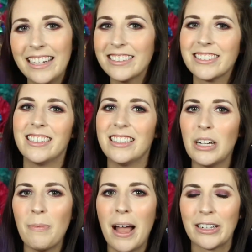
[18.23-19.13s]
Here's a
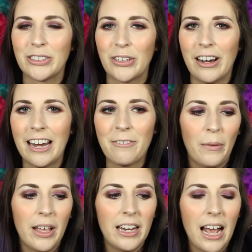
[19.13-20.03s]
little backstory.
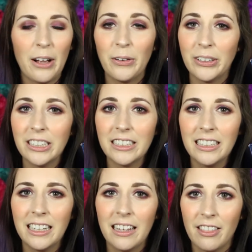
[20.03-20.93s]
When I ordered
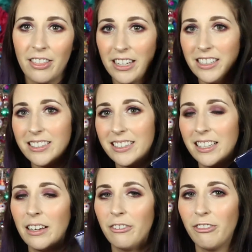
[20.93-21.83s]
this
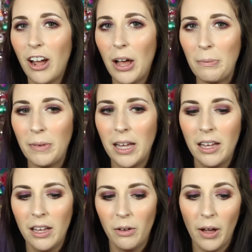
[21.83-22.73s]

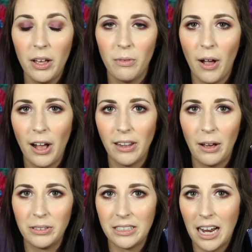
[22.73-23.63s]
from Wet n Wild,
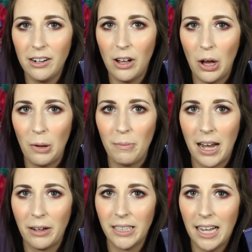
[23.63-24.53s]
I was not at home
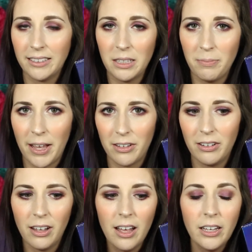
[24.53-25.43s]
and I was asking
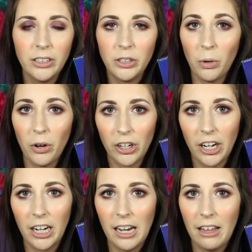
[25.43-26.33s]
Michael to
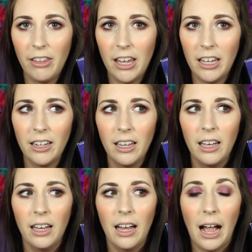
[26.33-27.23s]
order it and then
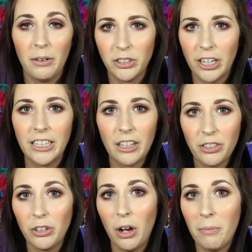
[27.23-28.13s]
I was trying to
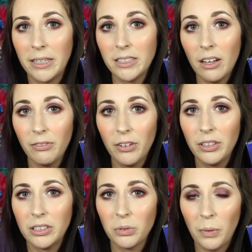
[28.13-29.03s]
get through on my cell
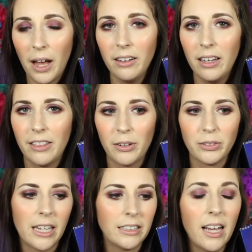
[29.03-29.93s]
phone as well, and there
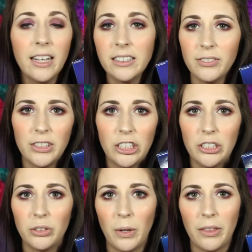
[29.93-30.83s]
was like tons of
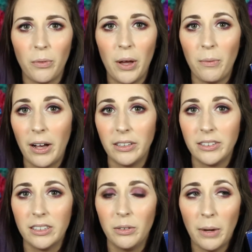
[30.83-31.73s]
issues with Wet n
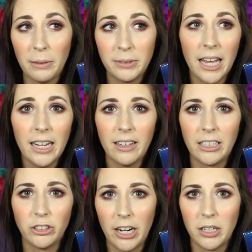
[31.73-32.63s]
Wild's website,
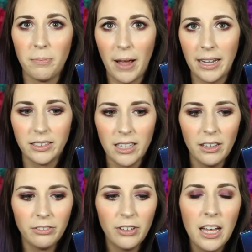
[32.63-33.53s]
like trying to buy
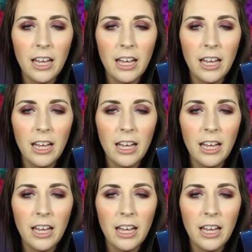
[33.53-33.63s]
stuff.